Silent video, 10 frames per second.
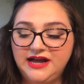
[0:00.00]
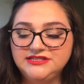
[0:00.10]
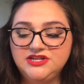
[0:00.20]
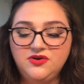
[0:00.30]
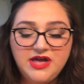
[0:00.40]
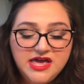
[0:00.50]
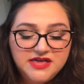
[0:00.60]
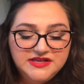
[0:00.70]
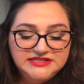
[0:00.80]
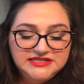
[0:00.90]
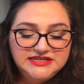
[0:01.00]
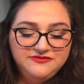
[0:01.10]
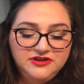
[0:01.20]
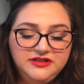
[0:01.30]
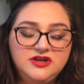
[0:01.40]
So this is
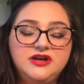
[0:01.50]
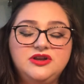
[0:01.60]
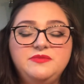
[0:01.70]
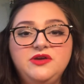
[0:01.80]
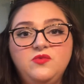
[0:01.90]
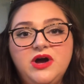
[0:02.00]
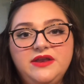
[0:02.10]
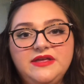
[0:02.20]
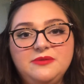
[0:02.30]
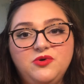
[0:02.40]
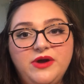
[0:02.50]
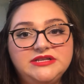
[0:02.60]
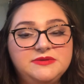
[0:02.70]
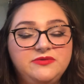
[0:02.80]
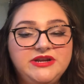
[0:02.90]
definitely going to be one that I'm going to
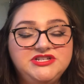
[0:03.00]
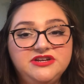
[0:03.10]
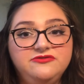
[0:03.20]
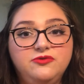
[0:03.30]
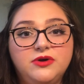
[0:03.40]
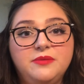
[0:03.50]
be reaching for,